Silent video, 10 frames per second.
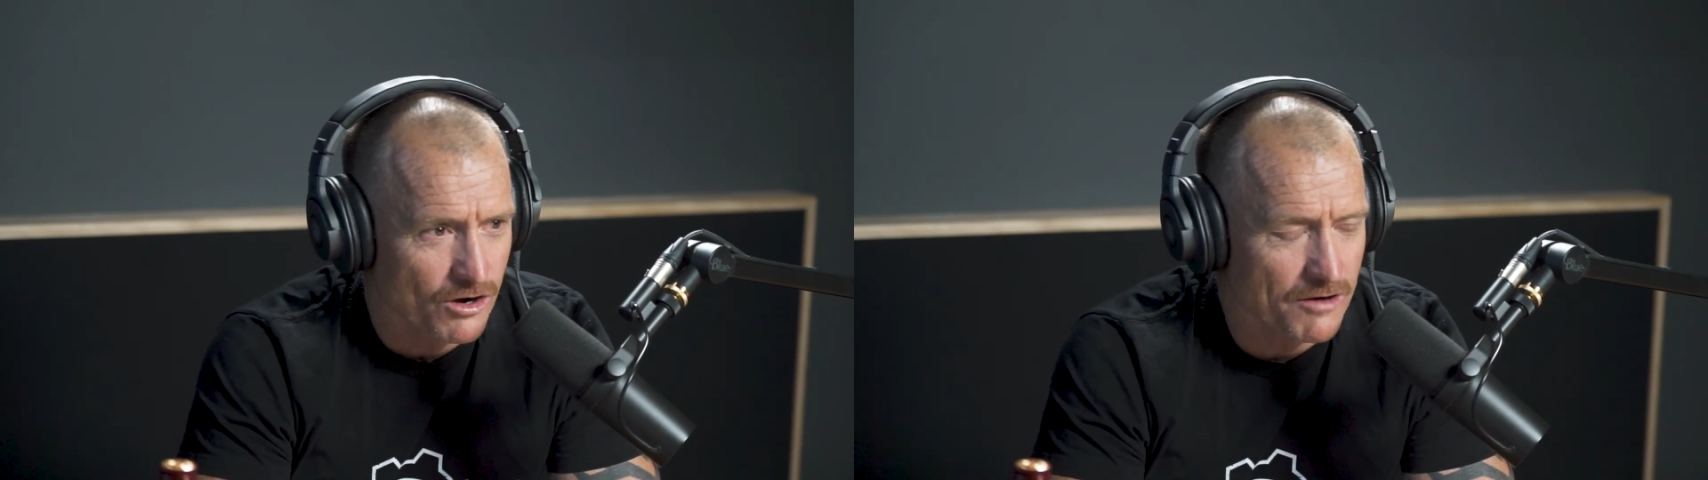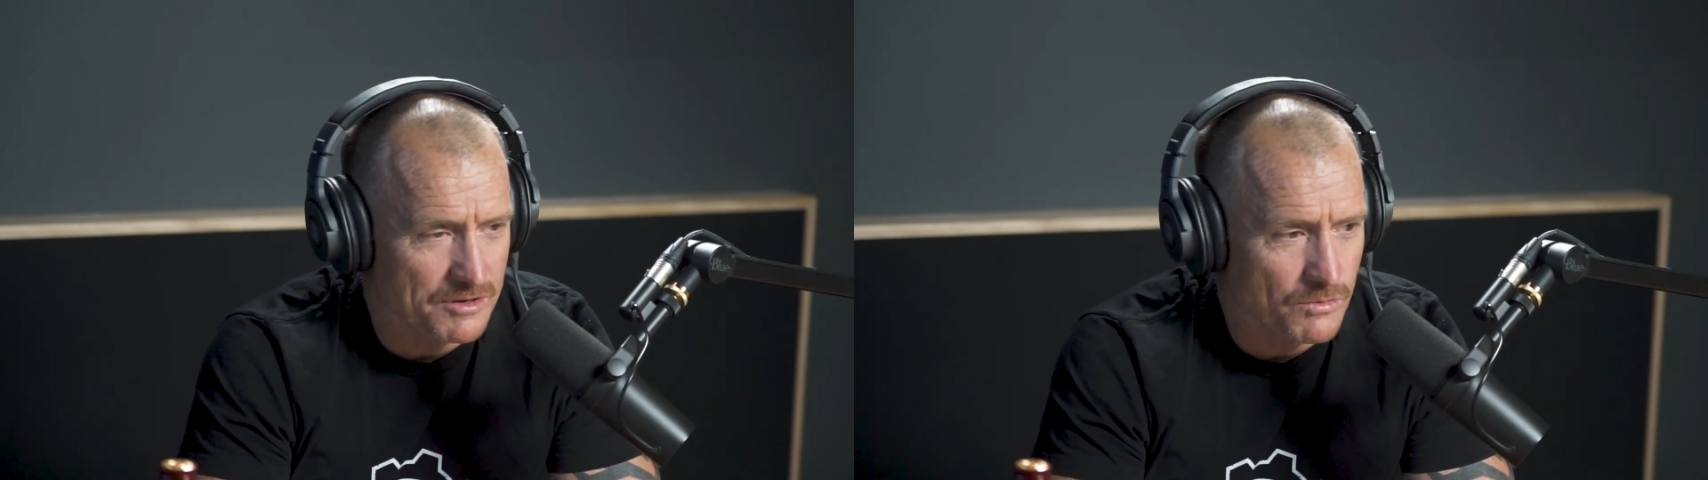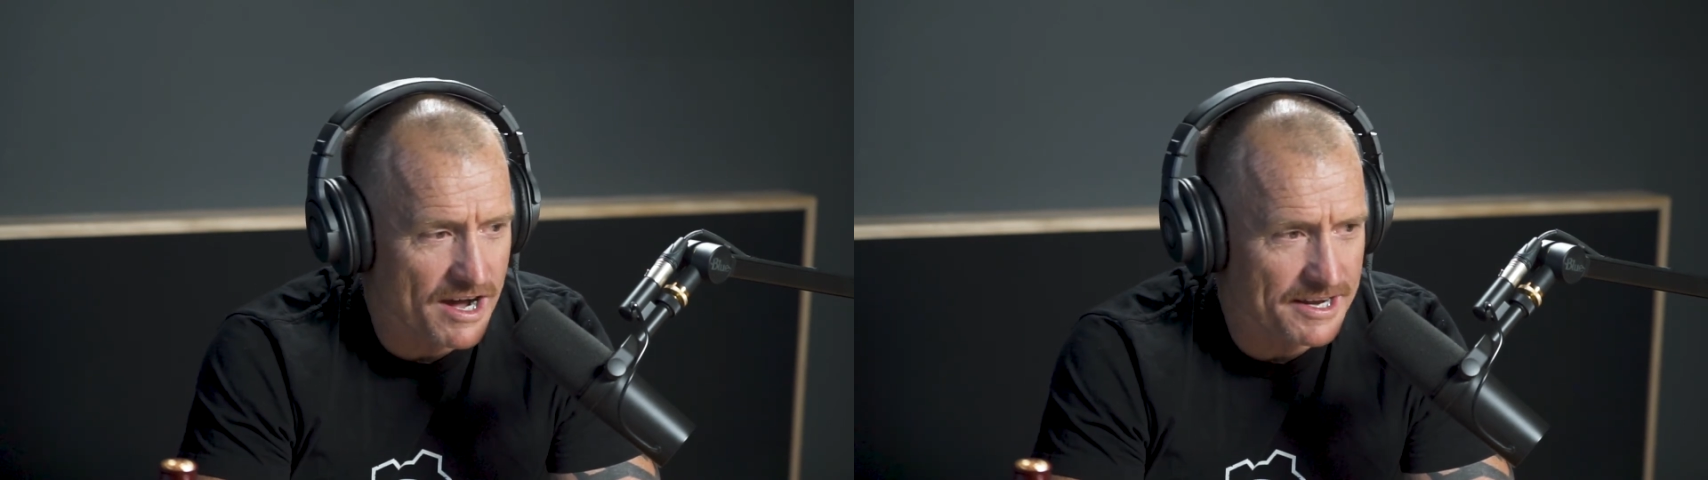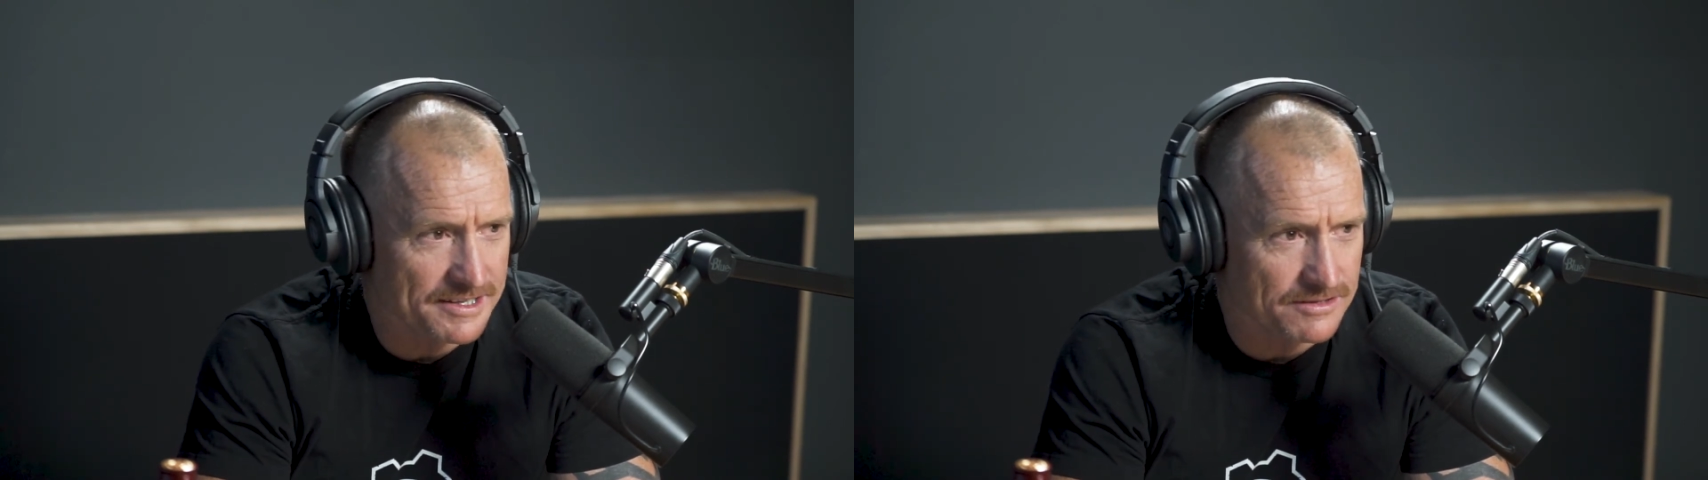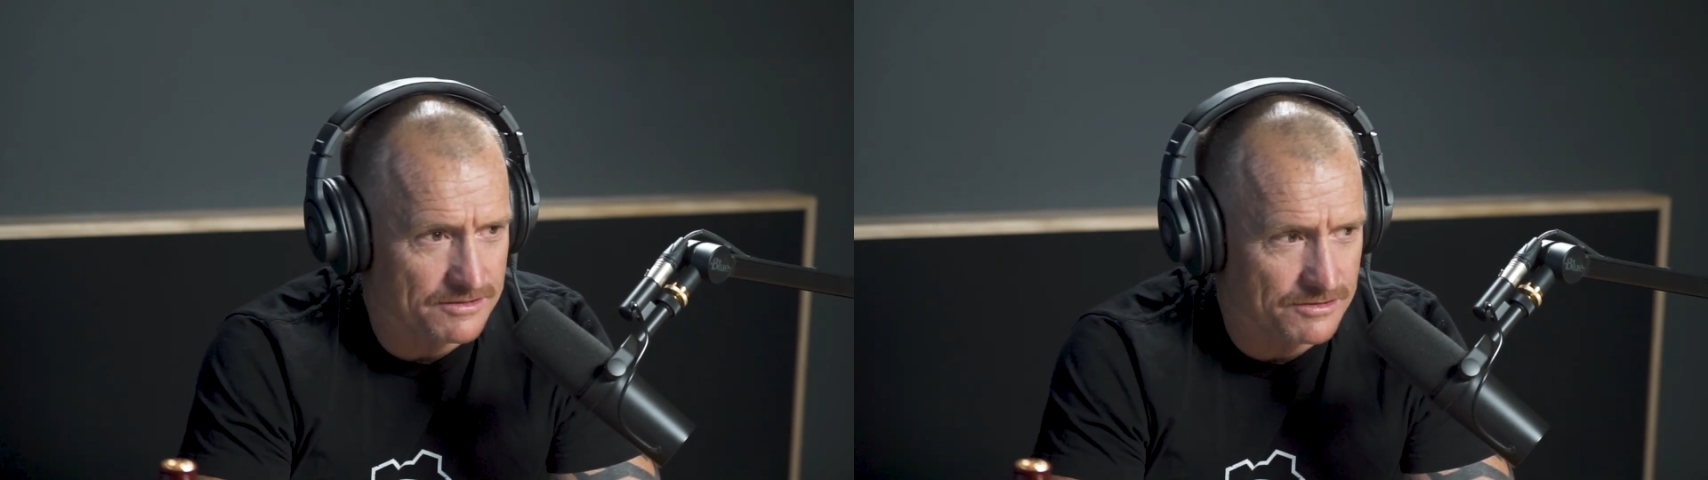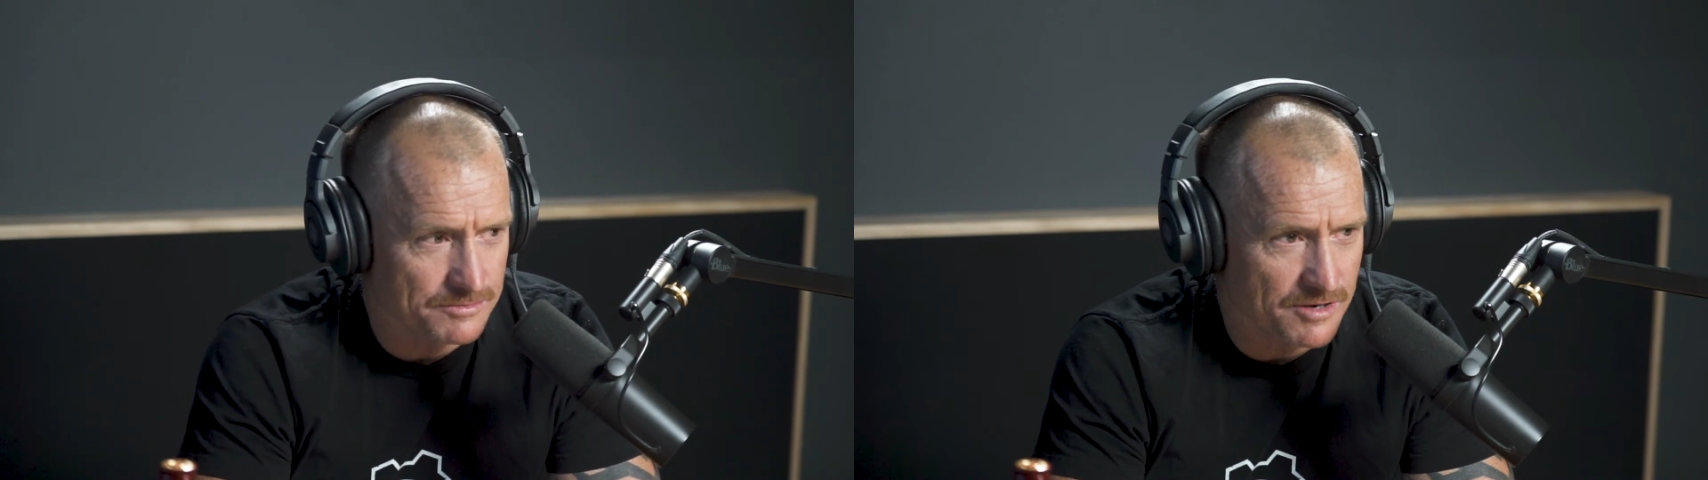I've been waiting to do